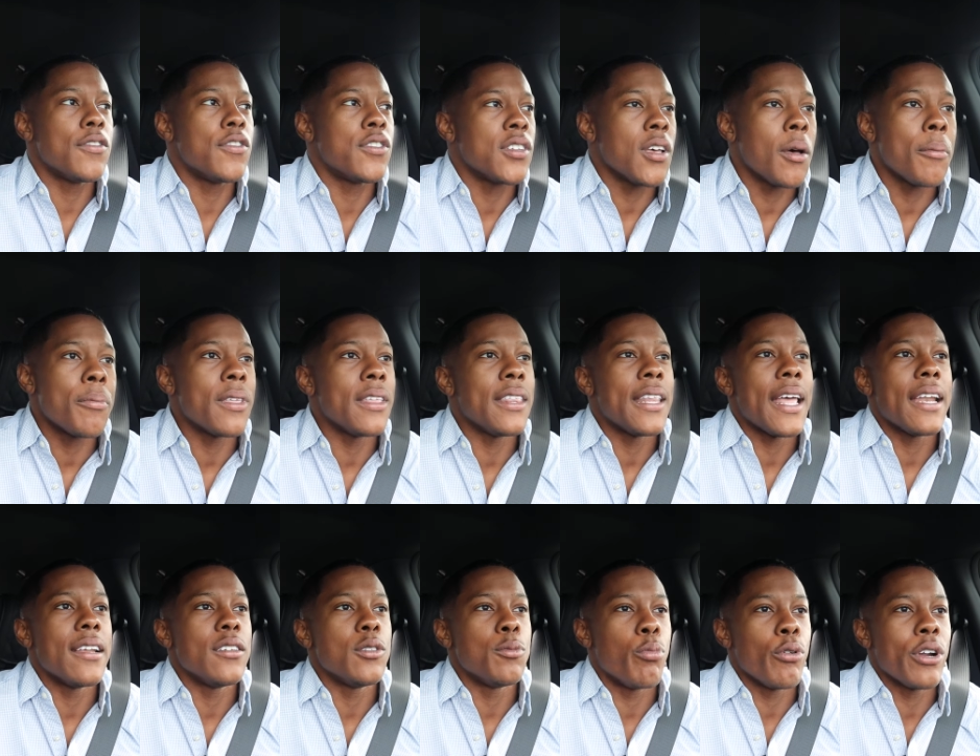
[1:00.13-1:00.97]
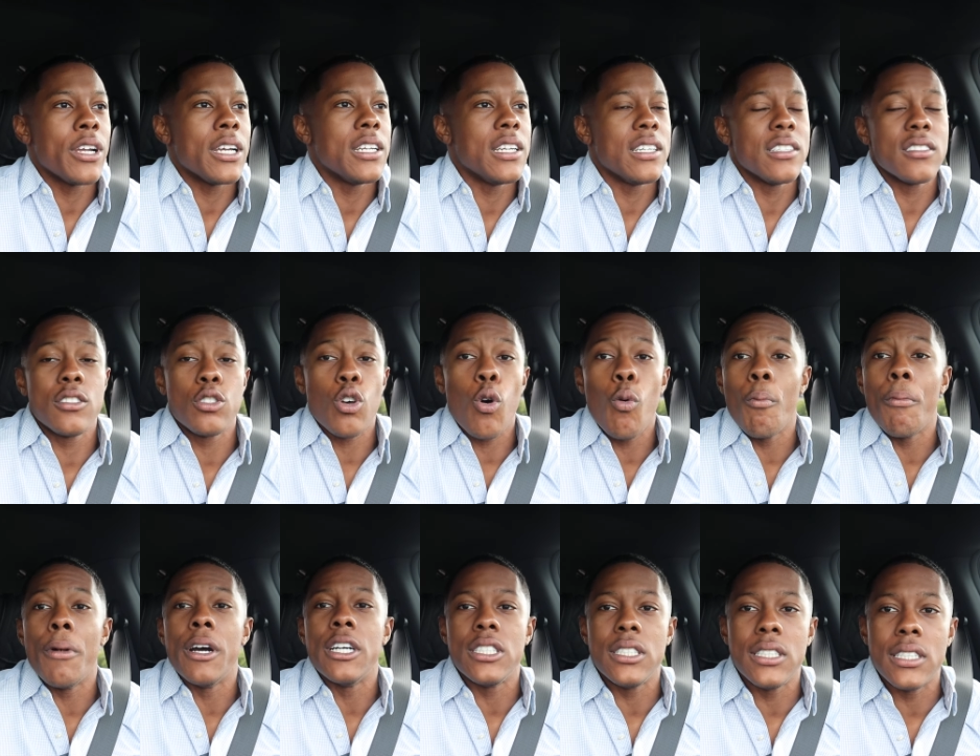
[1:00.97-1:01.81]
of something that is bringing us so
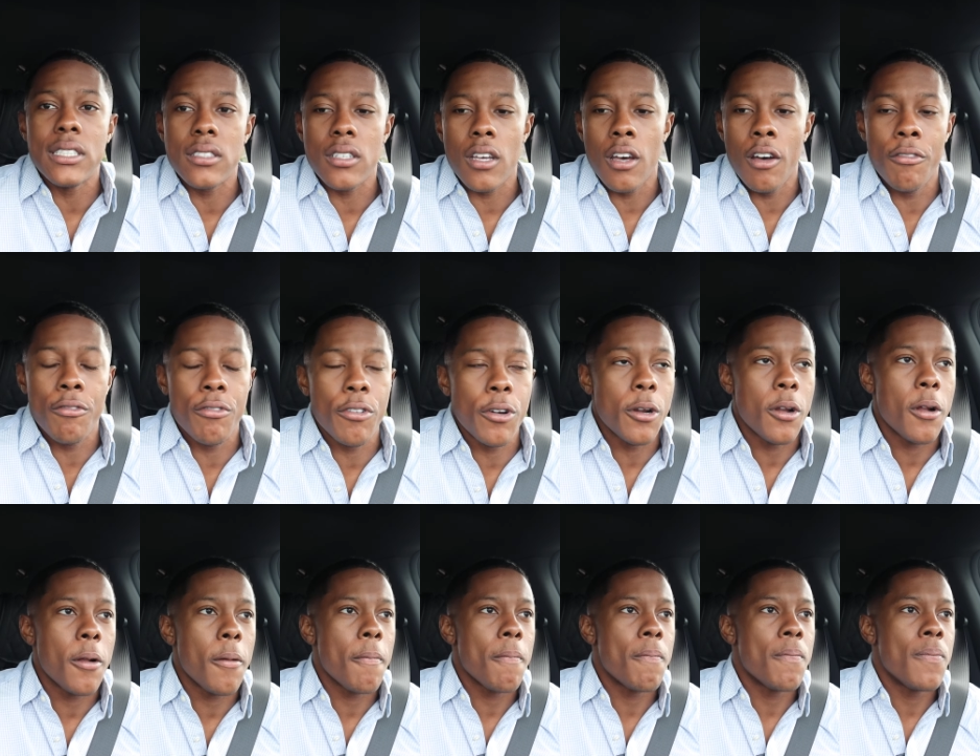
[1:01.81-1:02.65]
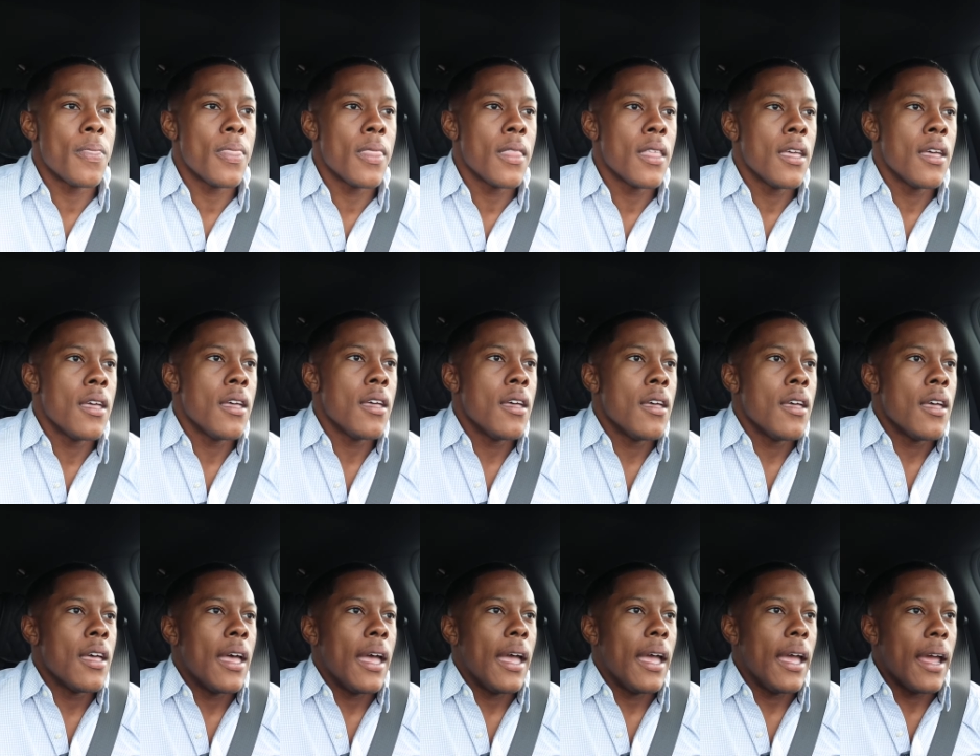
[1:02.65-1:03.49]
much discomfort.
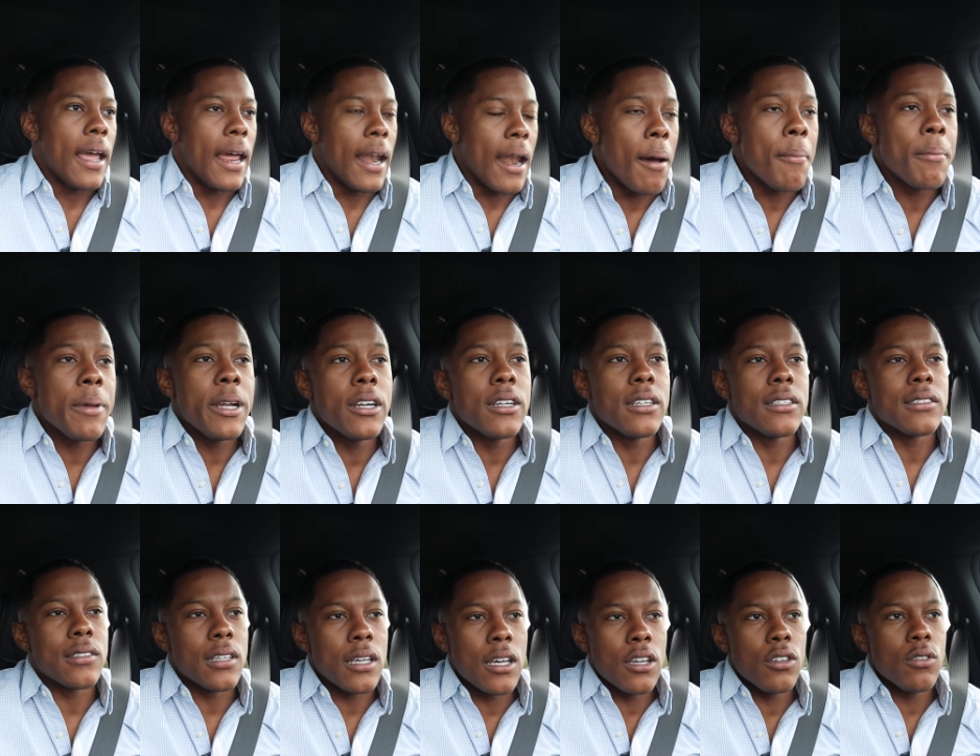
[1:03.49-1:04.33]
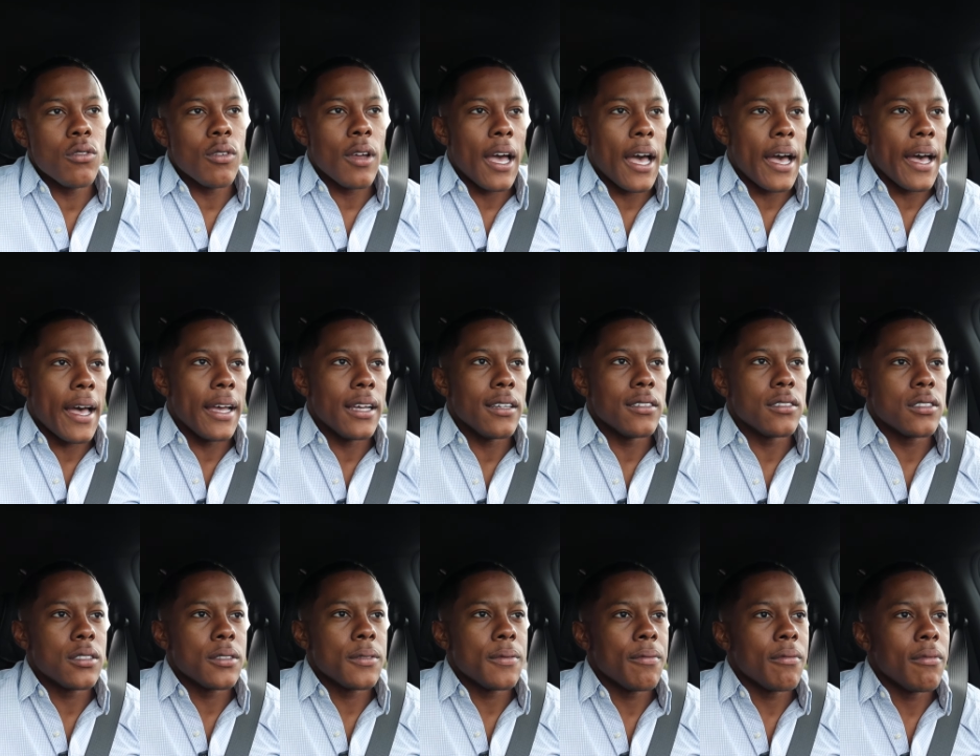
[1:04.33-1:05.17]
And I'm here to tell you
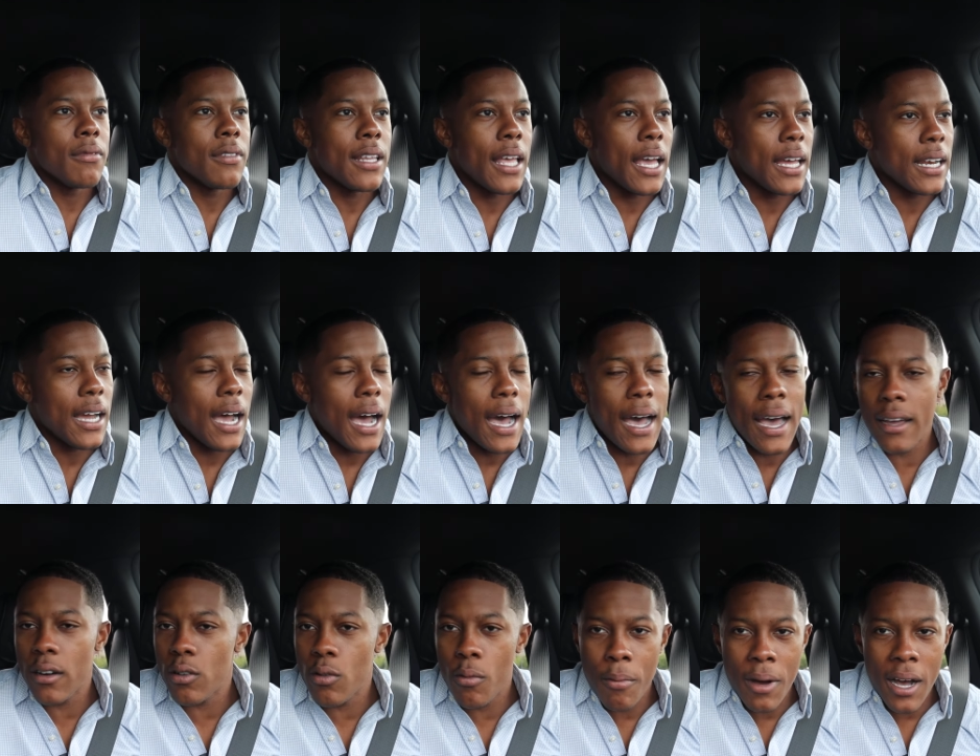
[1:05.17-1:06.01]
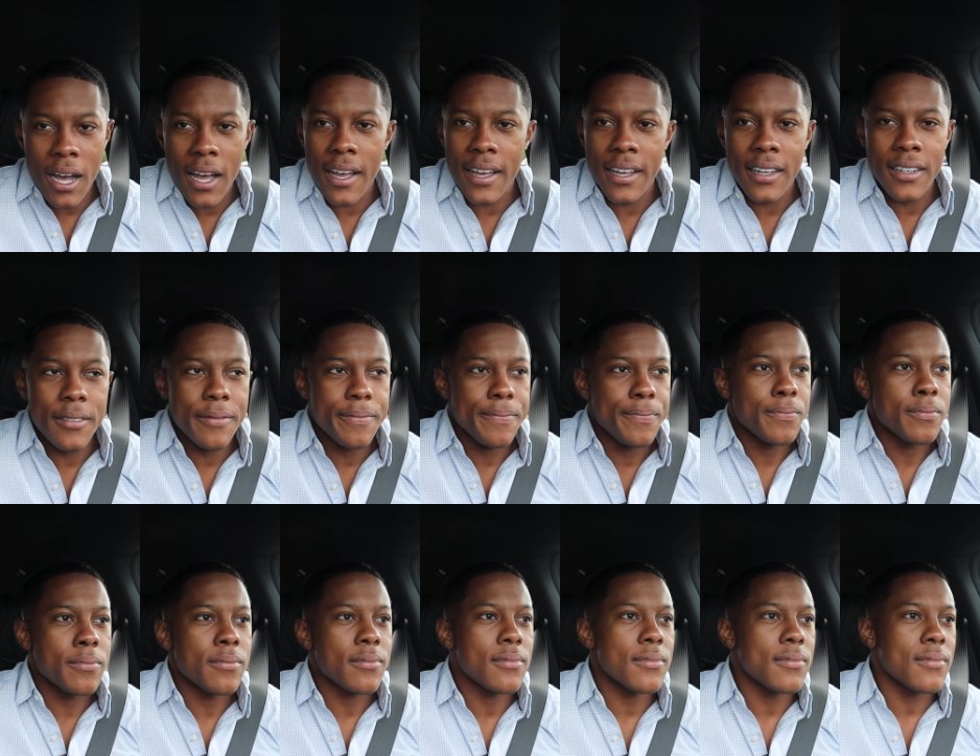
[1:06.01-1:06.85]
guys that an idle mind
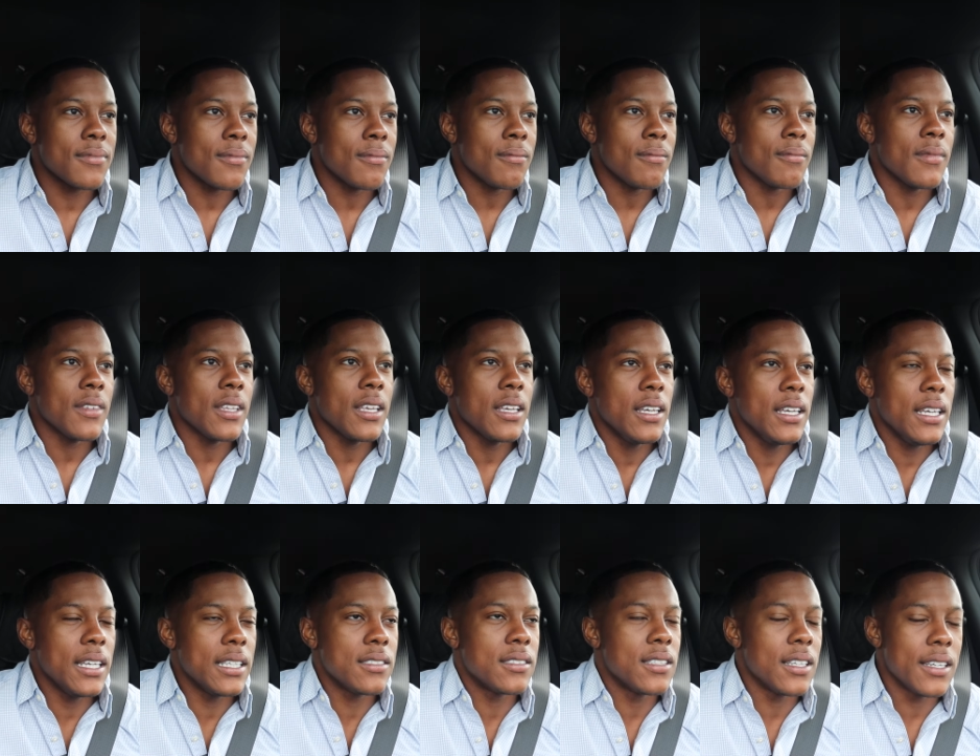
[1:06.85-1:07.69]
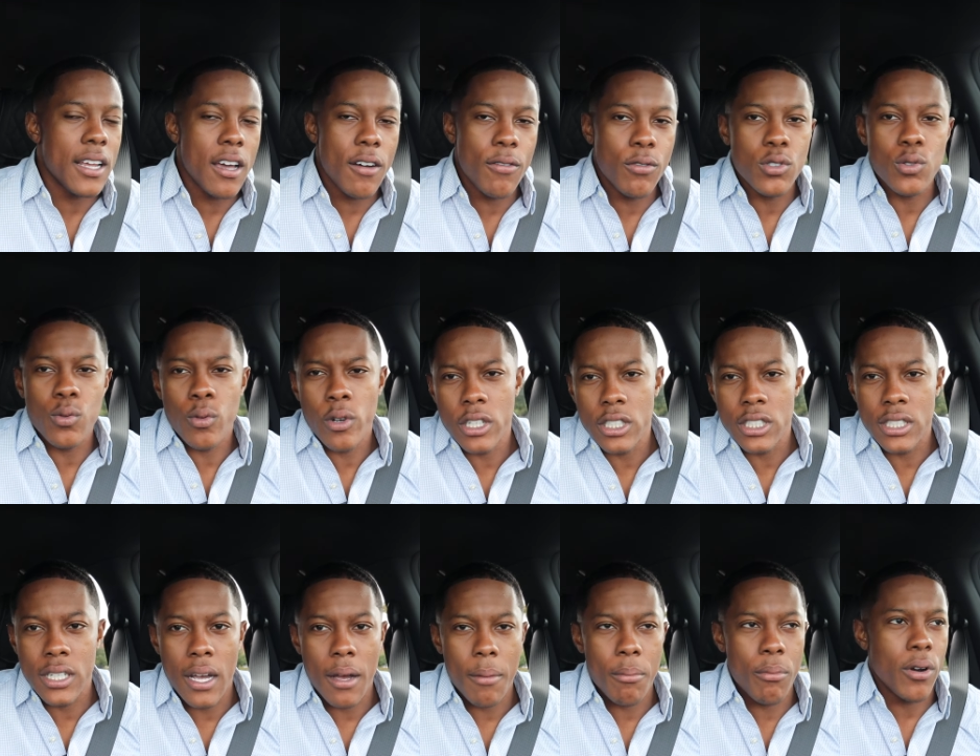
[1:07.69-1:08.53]
is the devil's
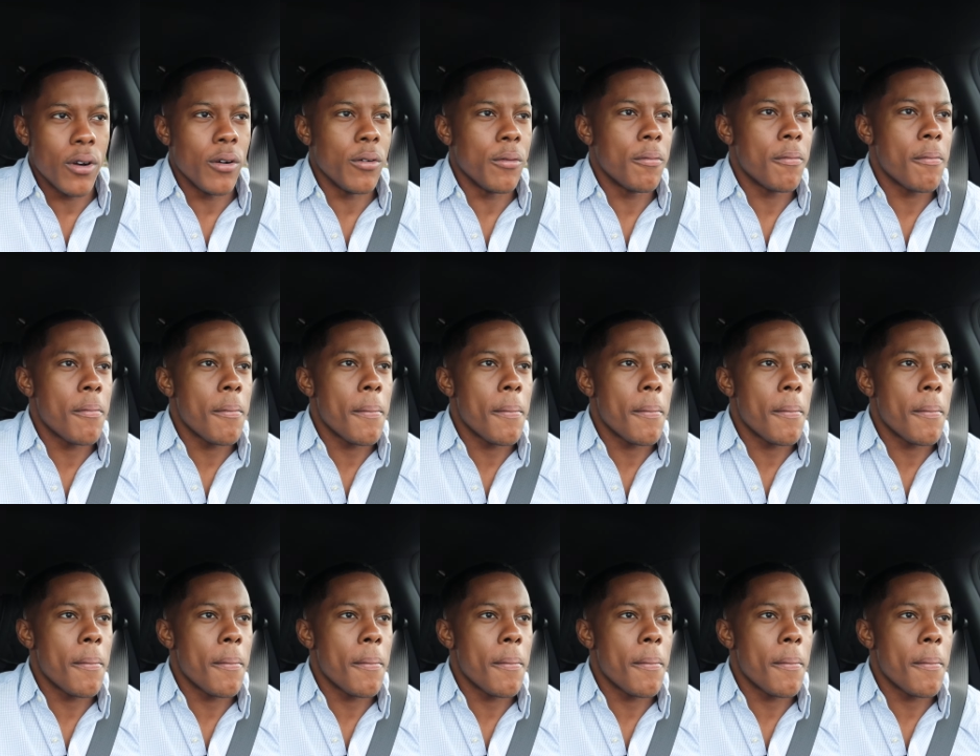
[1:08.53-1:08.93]
workshop, bro.